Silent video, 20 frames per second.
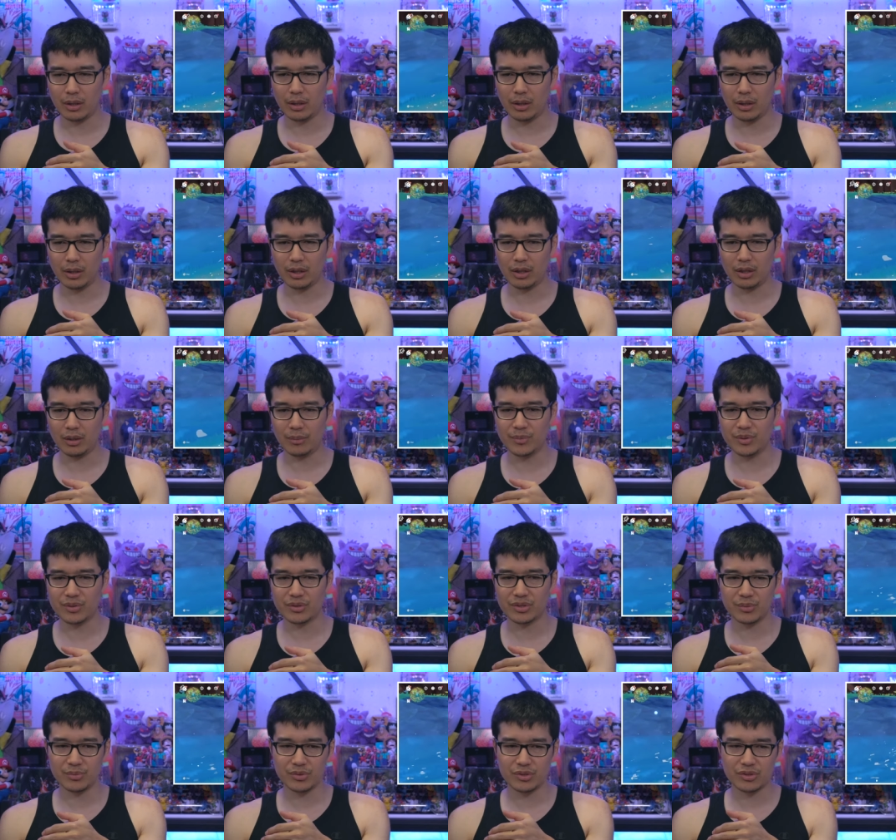Um,
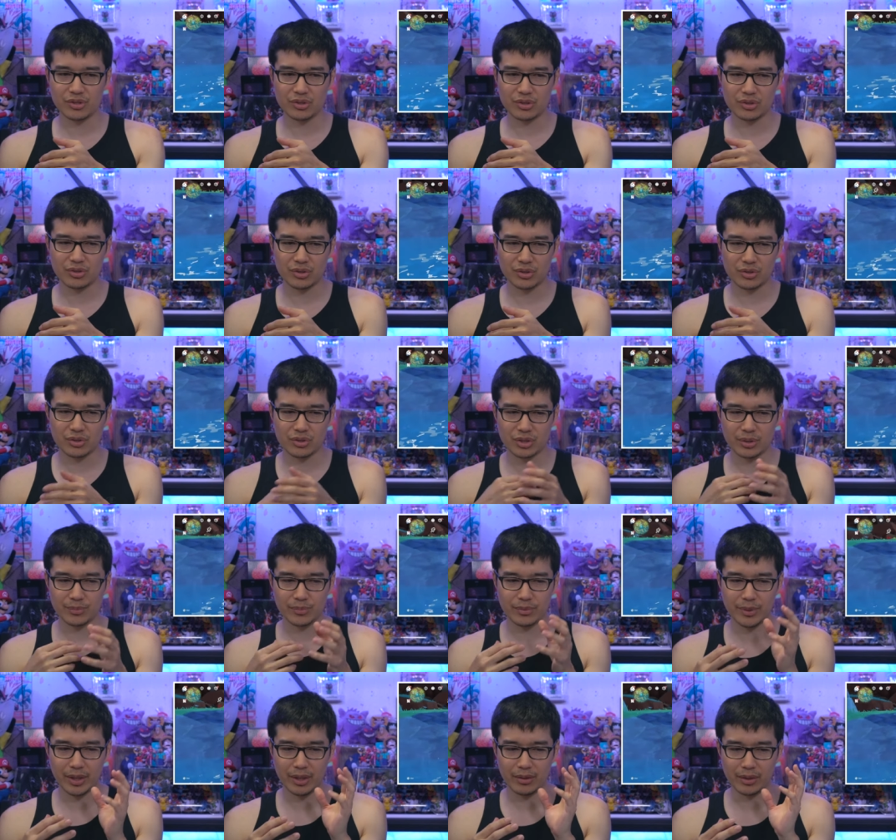there's, just, there's just there's just
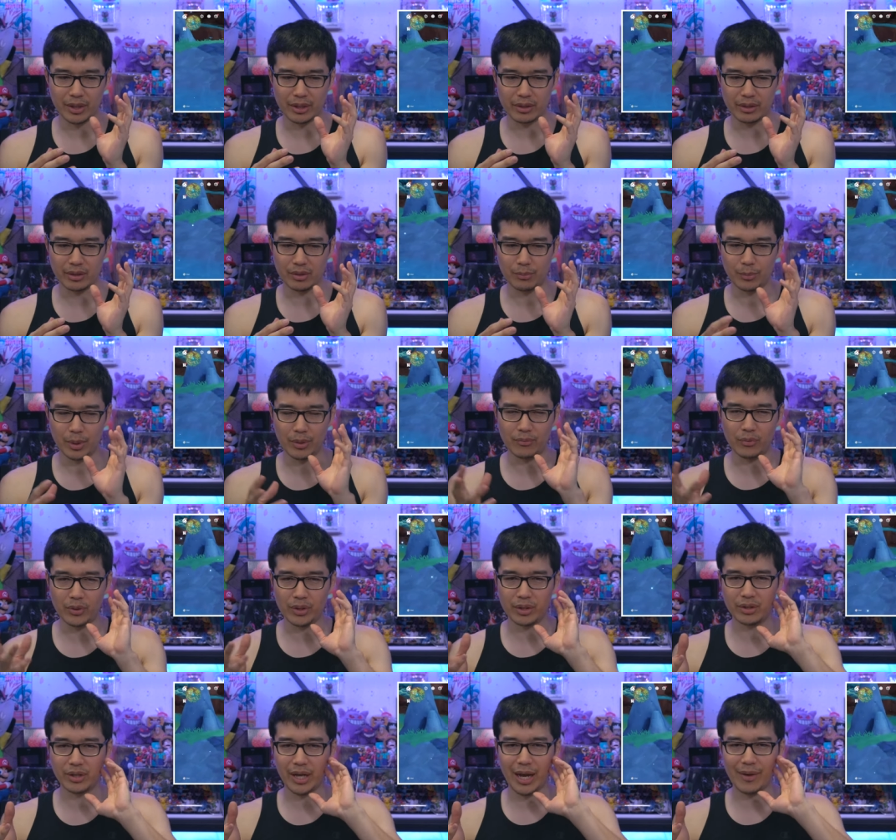something about like you know
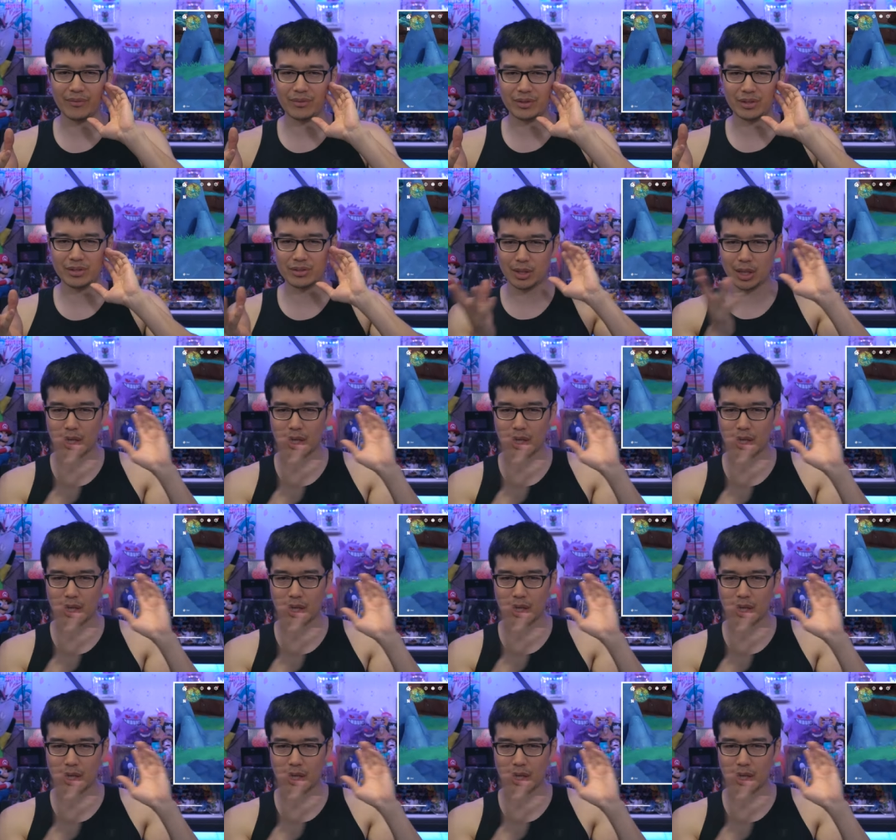Mavuika having these